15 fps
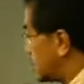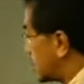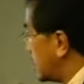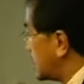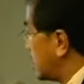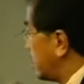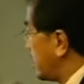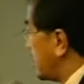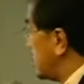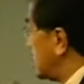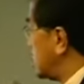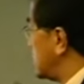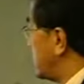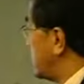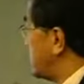
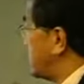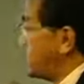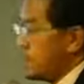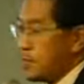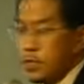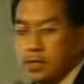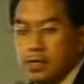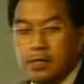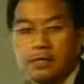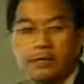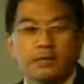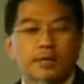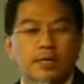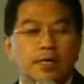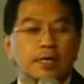classification of
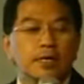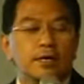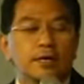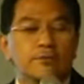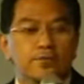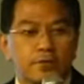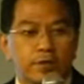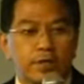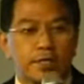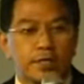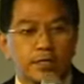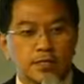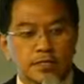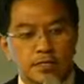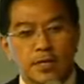free
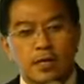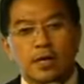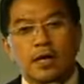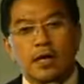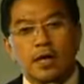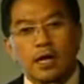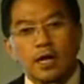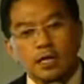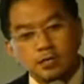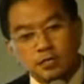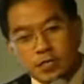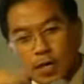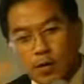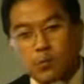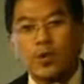radicals, and
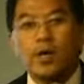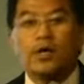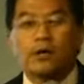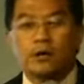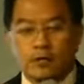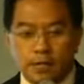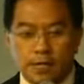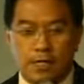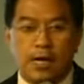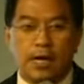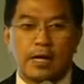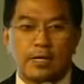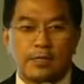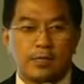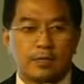somewhere along the
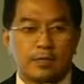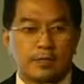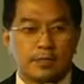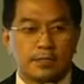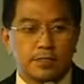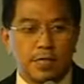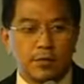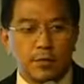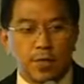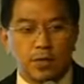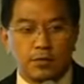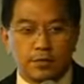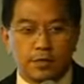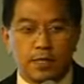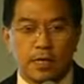line,
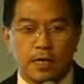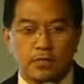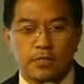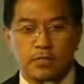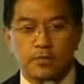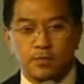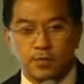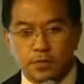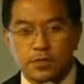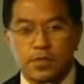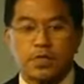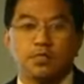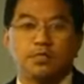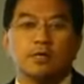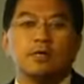this
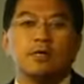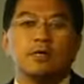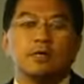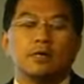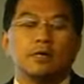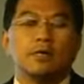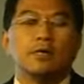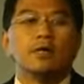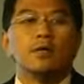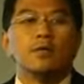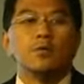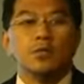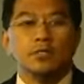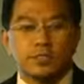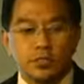process
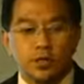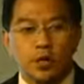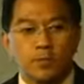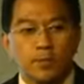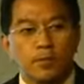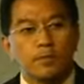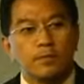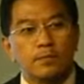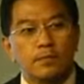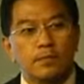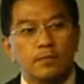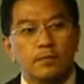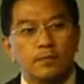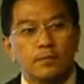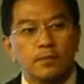will stop
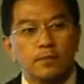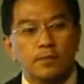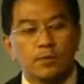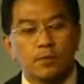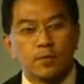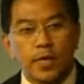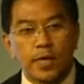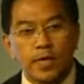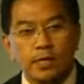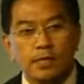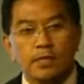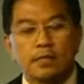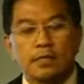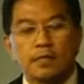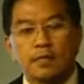when